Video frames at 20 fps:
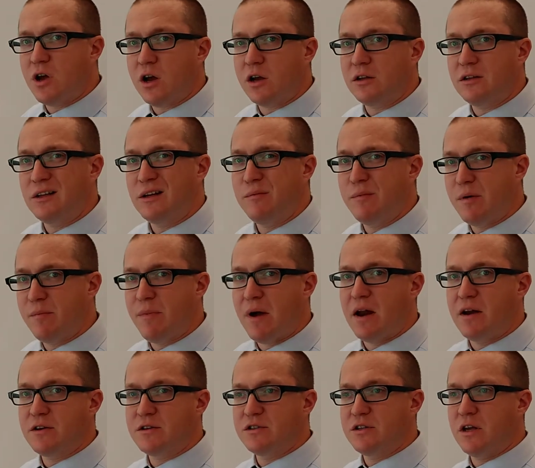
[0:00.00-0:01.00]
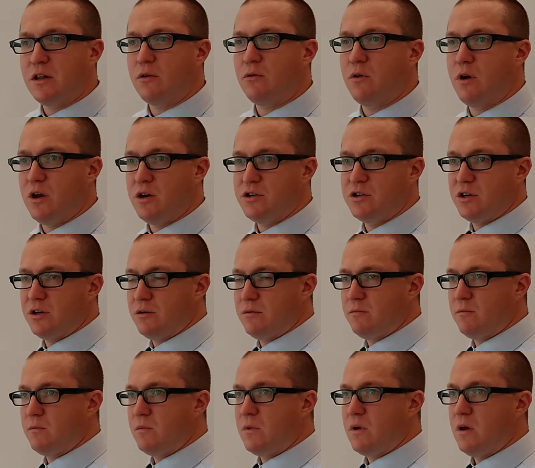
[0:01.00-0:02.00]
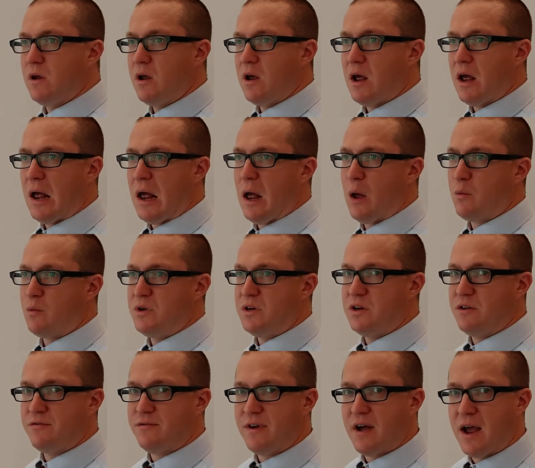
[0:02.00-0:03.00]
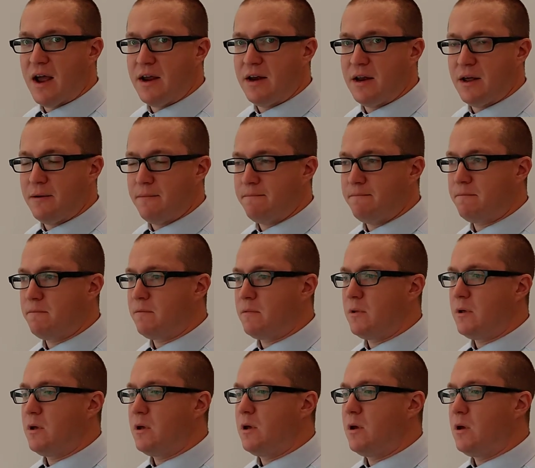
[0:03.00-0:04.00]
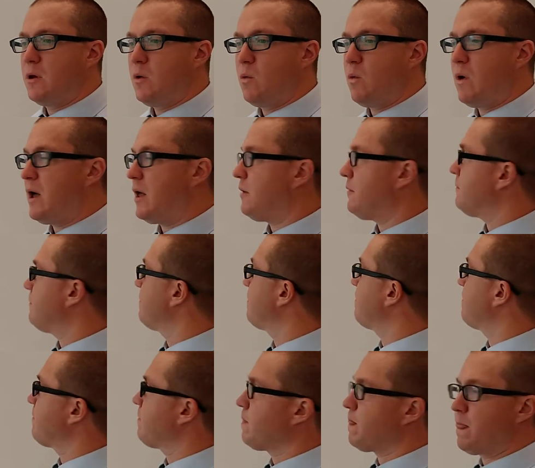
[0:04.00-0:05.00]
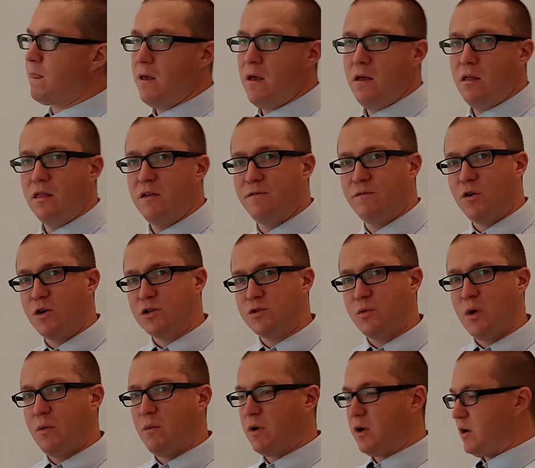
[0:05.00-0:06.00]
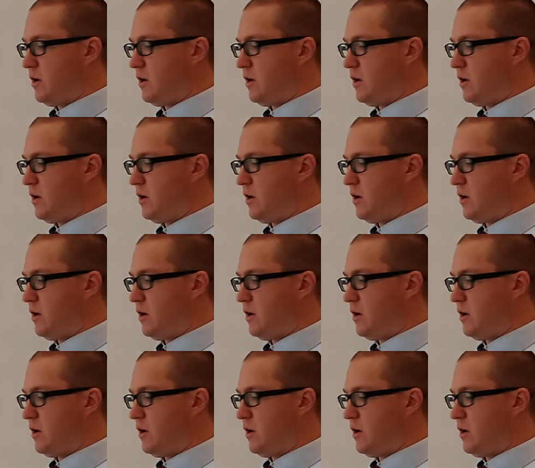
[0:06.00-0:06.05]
talk a little bit about acceleration, how we define it. Well, first way we're